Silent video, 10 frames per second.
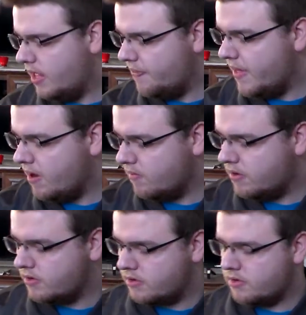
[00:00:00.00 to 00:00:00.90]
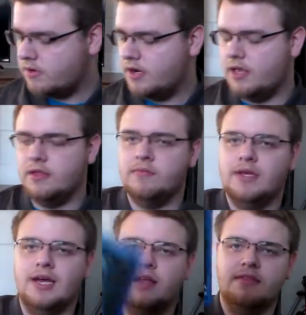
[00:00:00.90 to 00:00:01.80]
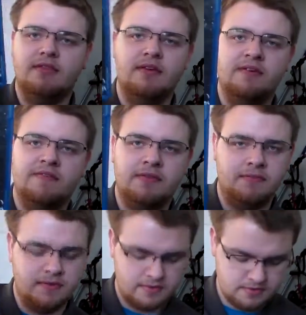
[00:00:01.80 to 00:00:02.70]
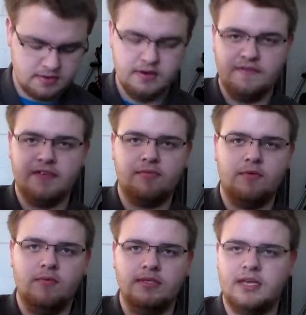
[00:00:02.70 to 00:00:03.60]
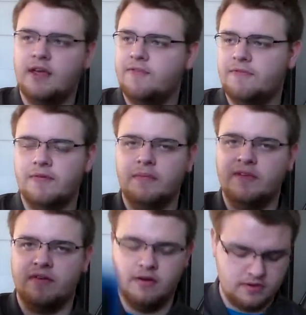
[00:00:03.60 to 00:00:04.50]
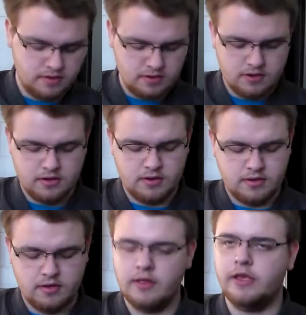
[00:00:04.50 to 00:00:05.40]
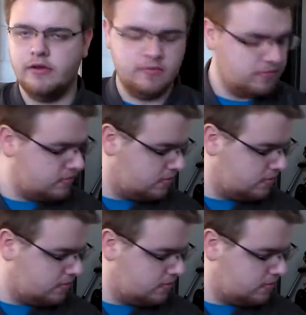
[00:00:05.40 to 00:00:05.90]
Had that one, and then we got the 5th one. 5th one was a gift from a friend. Thank you.